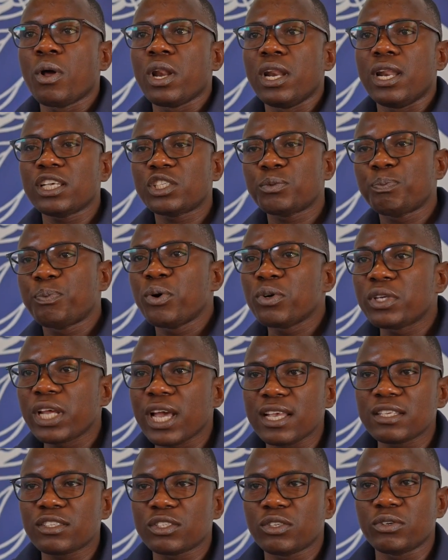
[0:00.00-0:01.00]
Let's put
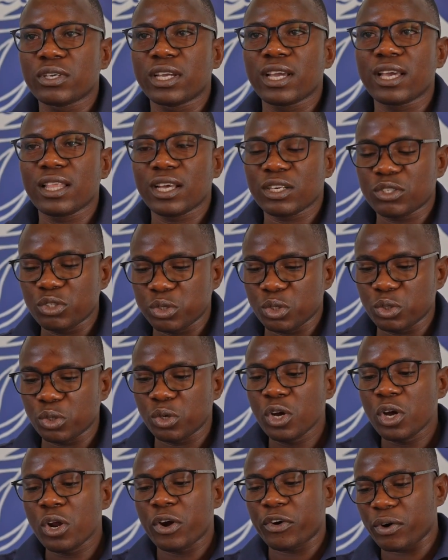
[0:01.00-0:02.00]
hands together to
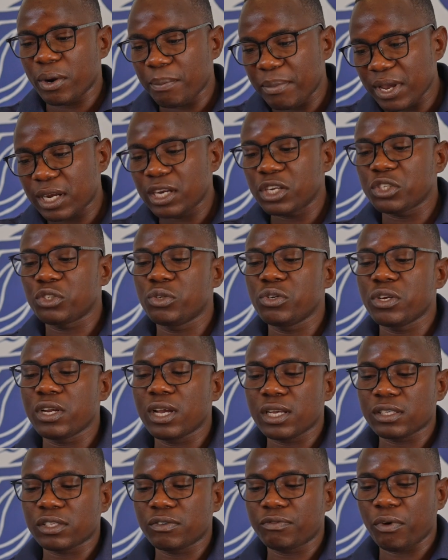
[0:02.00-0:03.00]
Rebecca
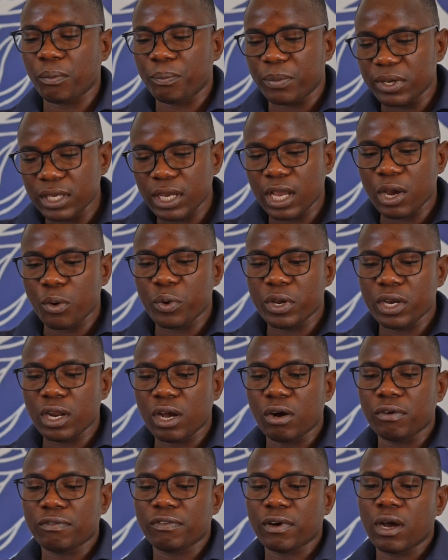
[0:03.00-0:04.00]
Juniors for being a winner
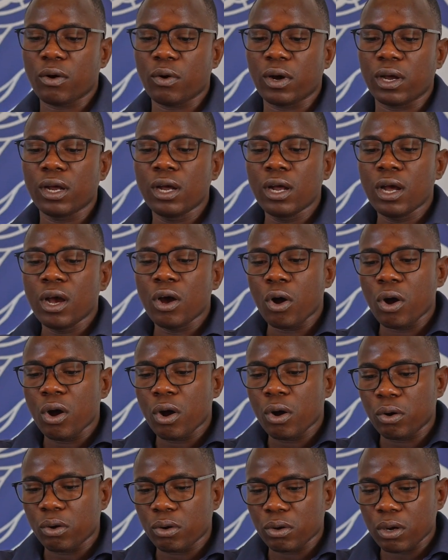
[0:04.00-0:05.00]
of our
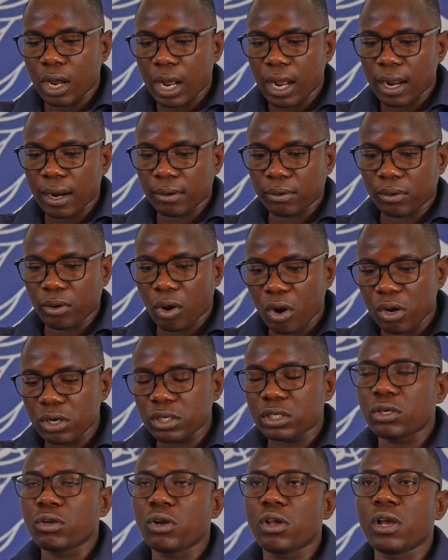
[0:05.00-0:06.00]
uh,
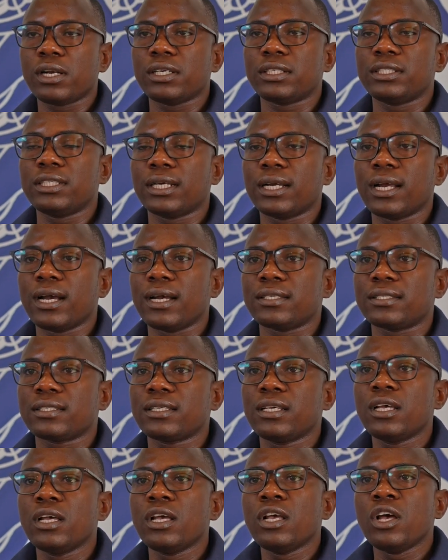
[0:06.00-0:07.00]
gold loyalty
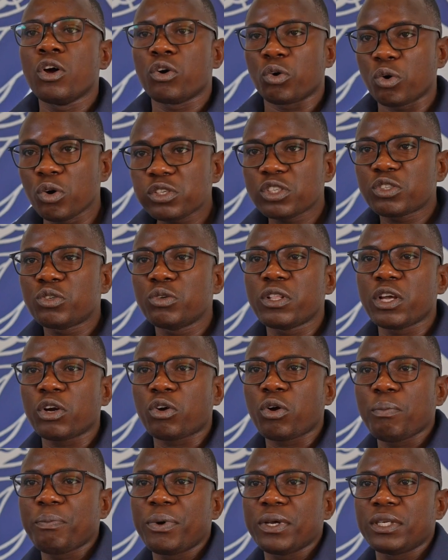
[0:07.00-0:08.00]
cards rules to the
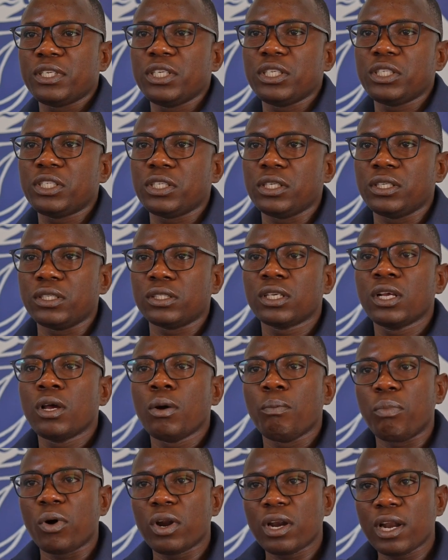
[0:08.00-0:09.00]
competition,
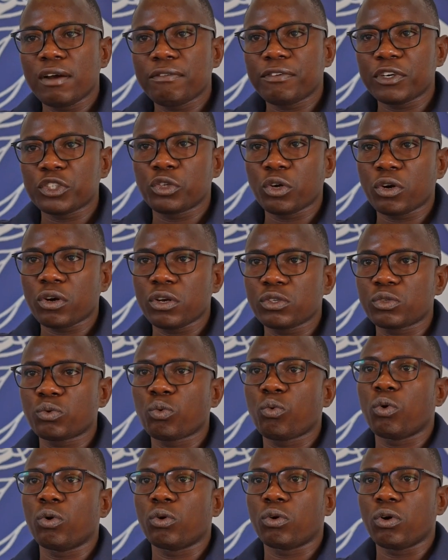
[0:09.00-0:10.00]
Bonlife Assurance
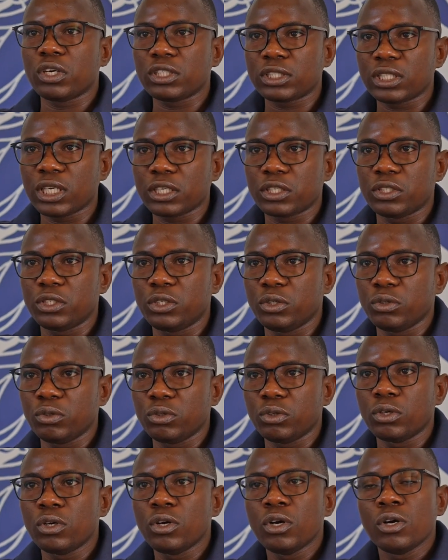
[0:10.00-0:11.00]
will contact
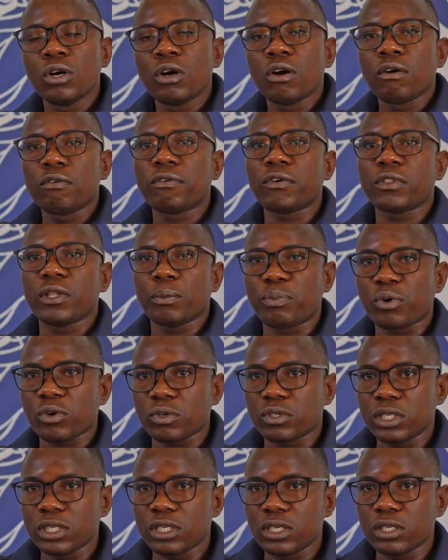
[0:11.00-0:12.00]
you for the
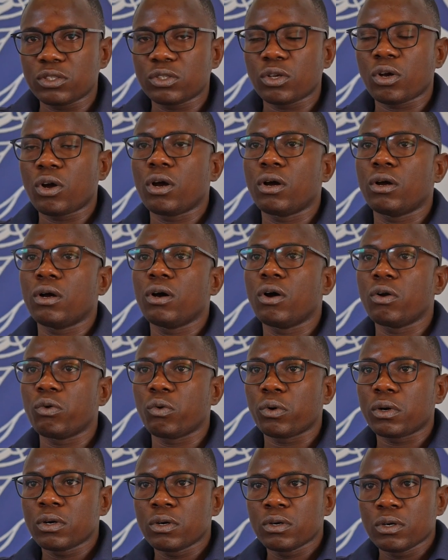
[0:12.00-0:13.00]
proceedings uh, on,
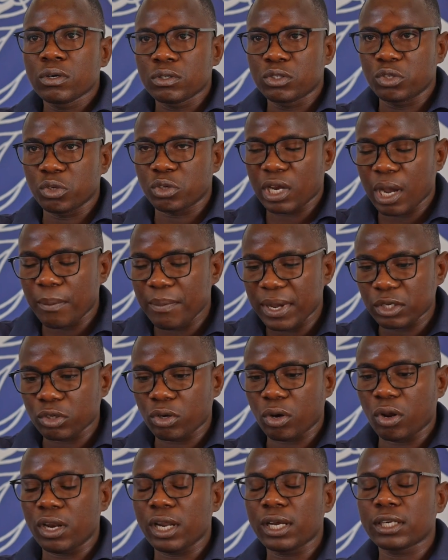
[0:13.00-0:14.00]
to come and
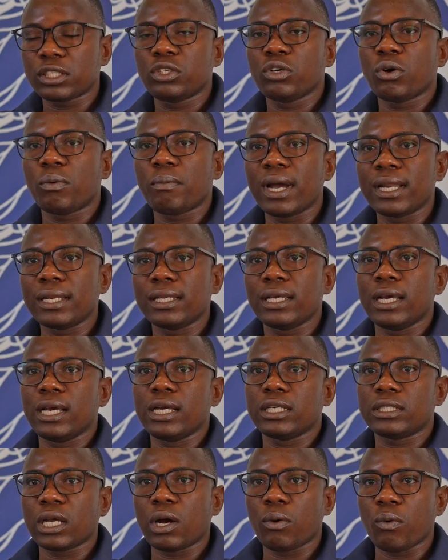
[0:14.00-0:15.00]
collect your money
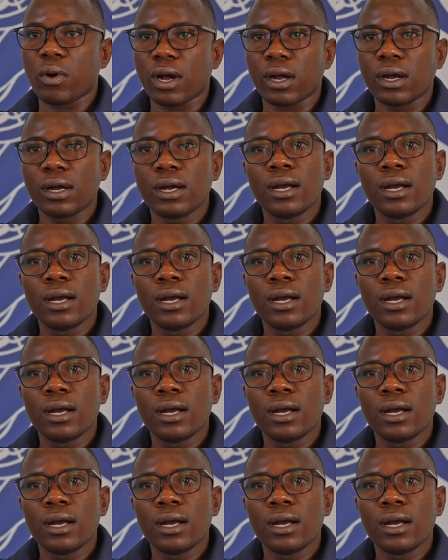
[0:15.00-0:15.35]
at our